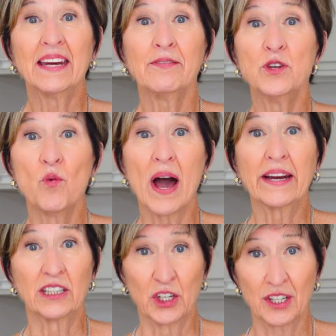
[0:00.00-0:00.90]
And if you want
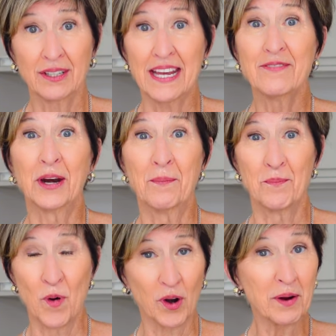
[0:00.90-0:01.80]
to learn even
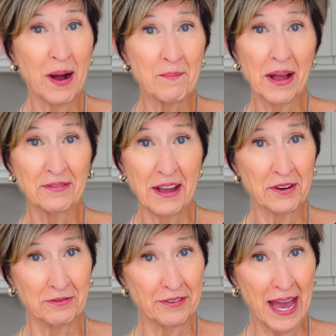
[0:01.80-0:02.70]
more about my
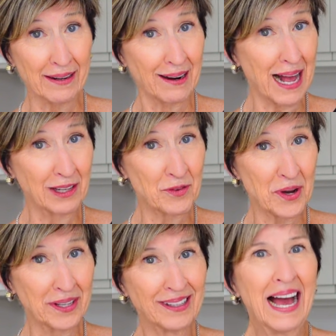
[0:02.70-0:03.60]
favorite fat, olive
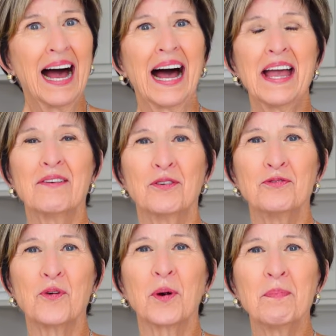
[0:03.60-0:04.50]
oil, I have a
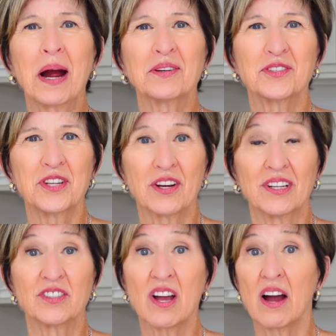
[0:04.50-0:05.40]
four part
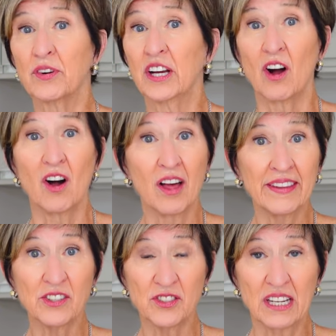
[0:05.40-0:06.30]
series covering all
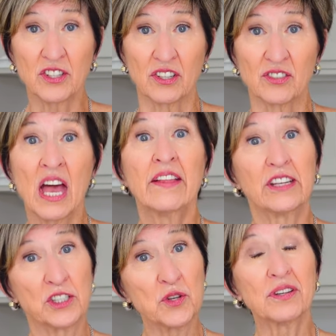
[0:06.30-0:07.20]
the essentials
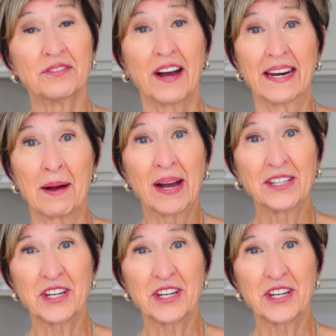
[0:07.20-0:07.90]
that you can find on my